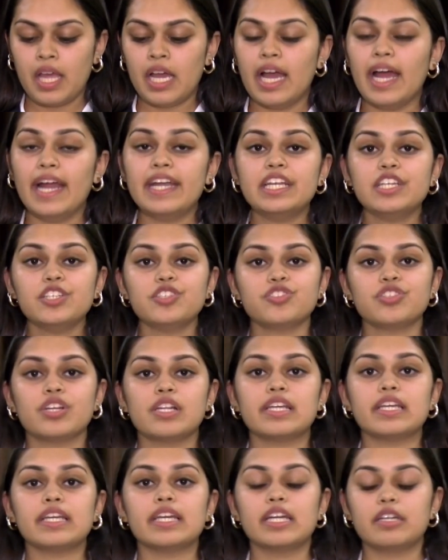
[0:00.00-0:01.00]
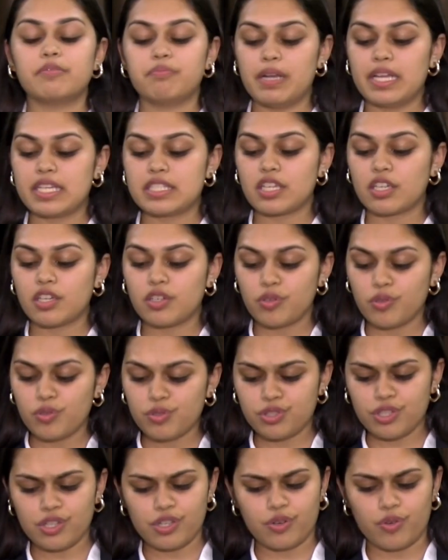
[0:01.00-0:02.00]
Additionally, it plays a
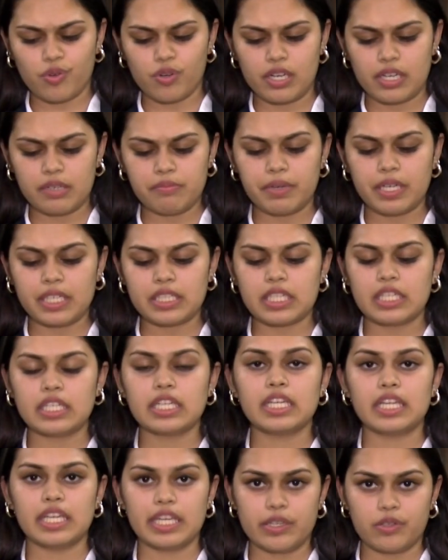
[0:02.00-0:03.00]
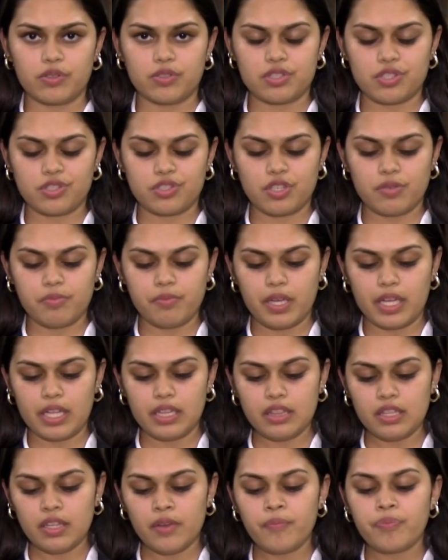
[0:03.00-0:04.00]
crucial role in maintaining ecosystem
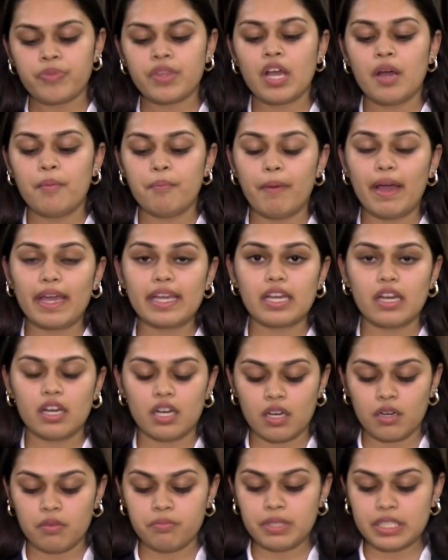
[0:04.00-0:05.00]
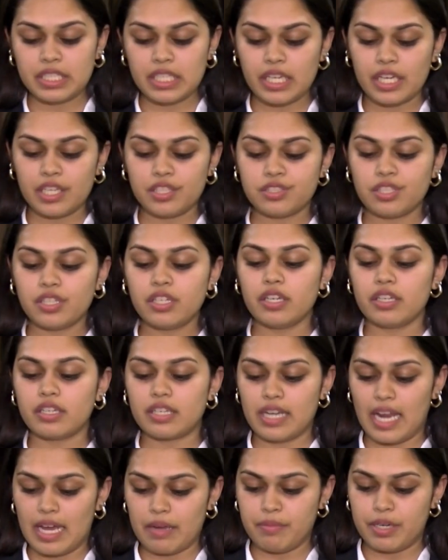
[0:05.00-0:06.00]
health, mitigating
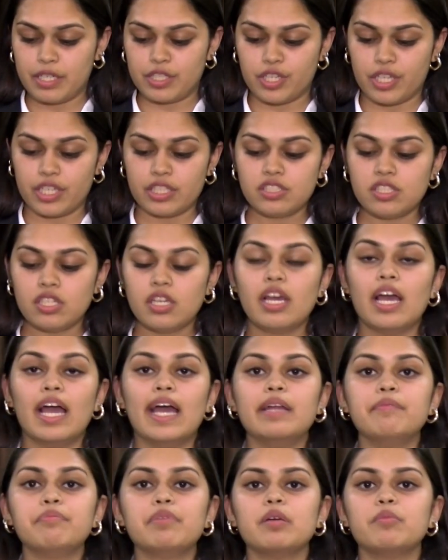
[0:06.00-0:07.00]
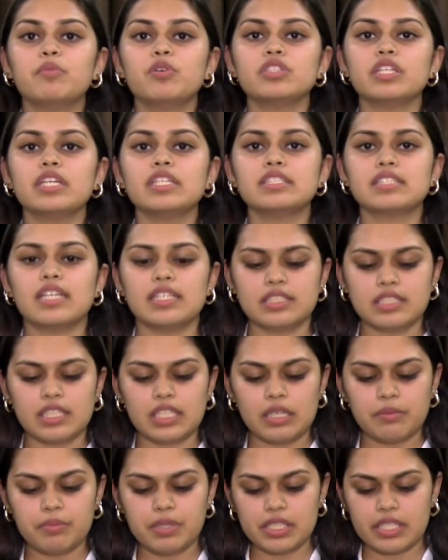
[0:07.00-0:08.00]
climate change and promoting
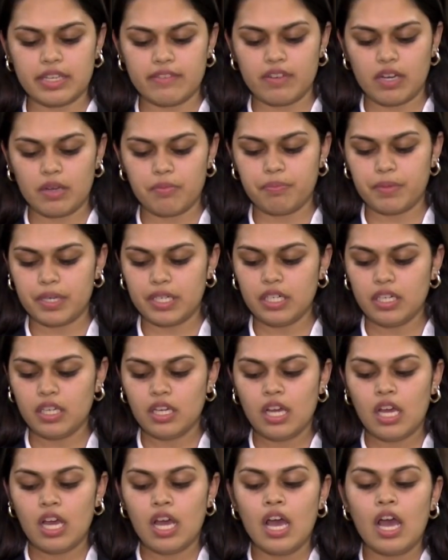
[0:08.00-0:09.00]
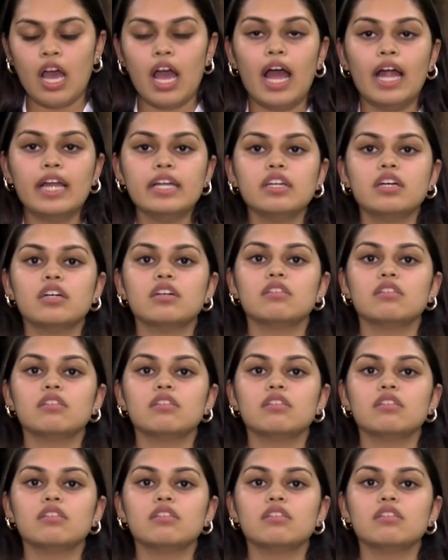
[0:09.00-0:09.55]
sustainable development and